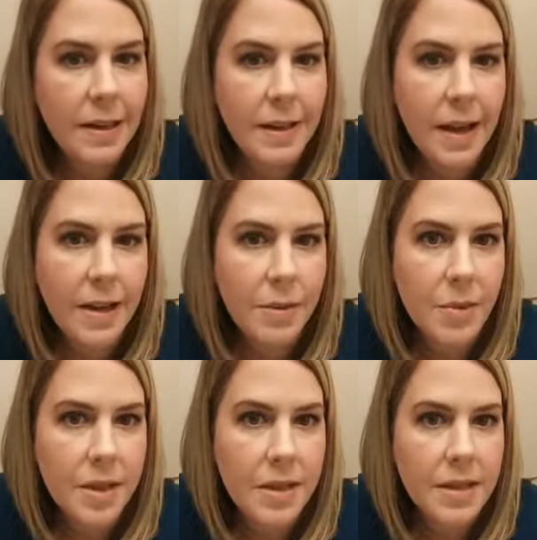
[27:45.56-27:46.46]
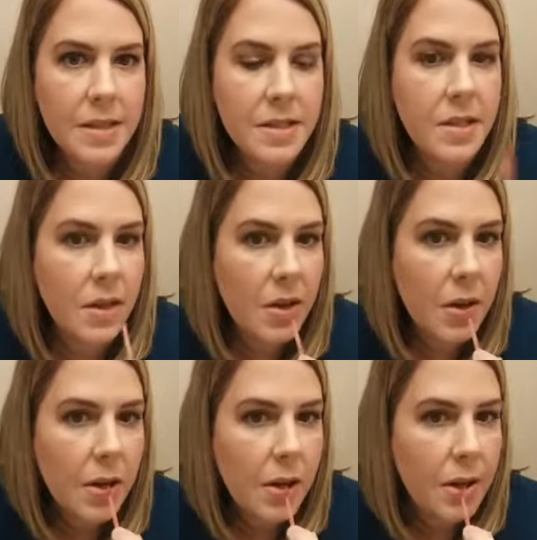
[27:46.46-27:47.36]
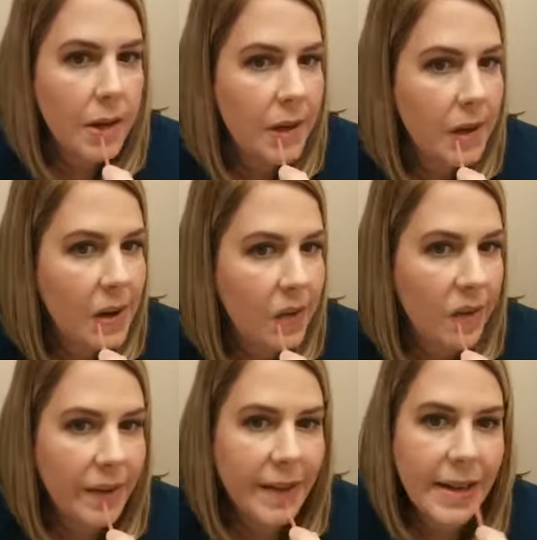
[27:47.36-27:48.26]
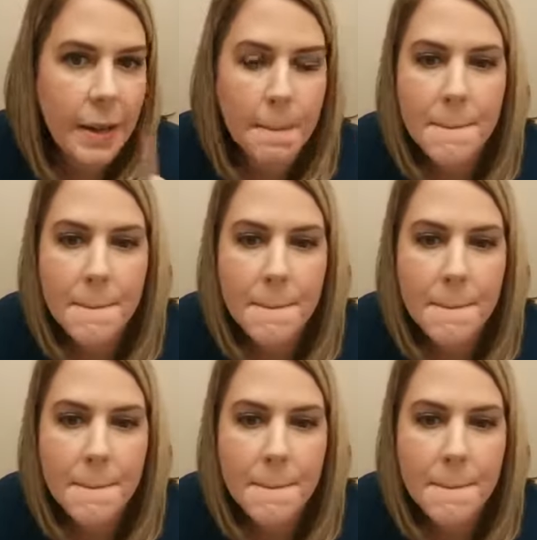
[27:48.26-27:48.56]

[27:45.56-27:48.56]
of line with this too, and then fill in.